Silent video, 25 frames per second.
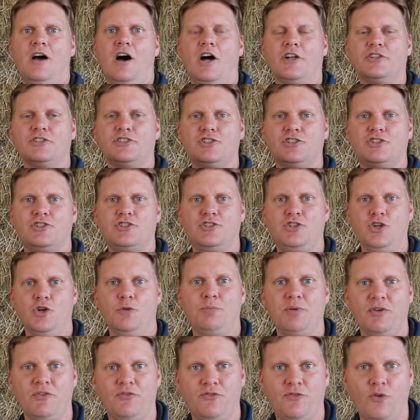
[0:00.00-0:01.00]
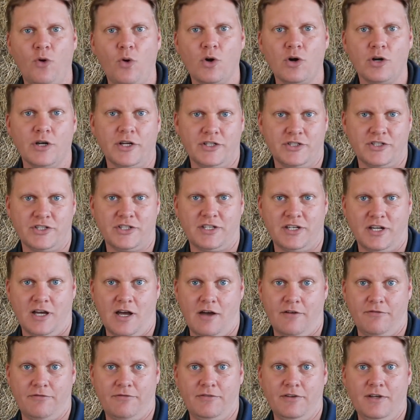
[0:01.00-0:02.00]
on stupid forage
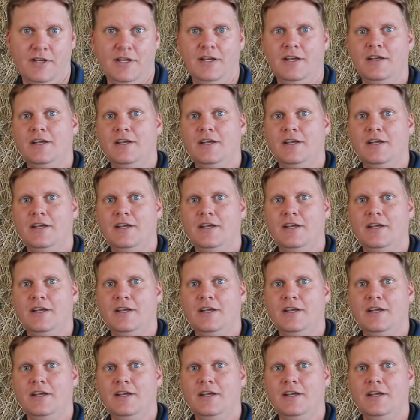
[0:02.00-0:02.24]
stuff.